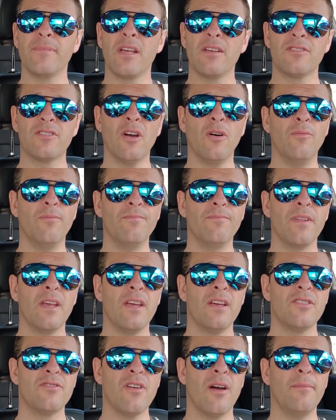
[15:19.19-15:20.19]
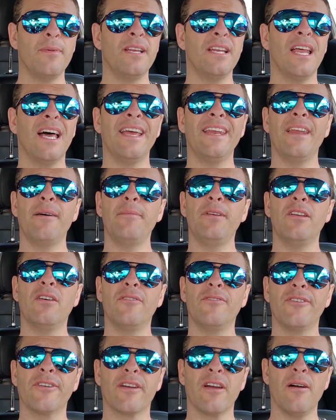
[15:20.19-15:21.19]
So, drop me a line. Let me know
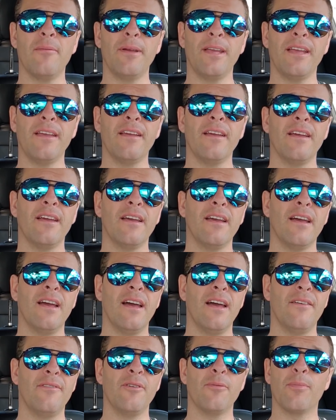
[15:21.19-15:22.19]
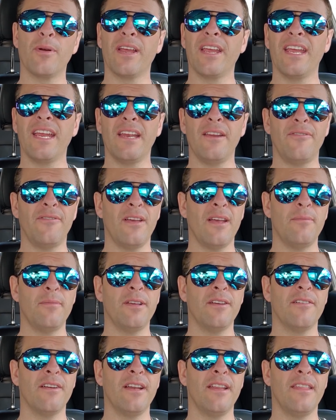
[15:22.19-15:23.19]
if you're coming, if you're bringing any
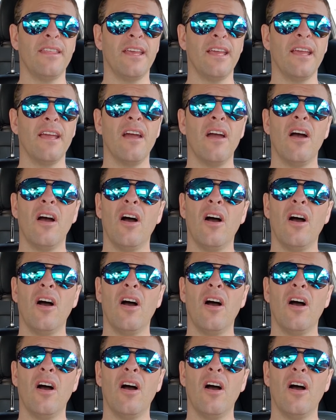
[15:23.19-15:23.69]
family or anything.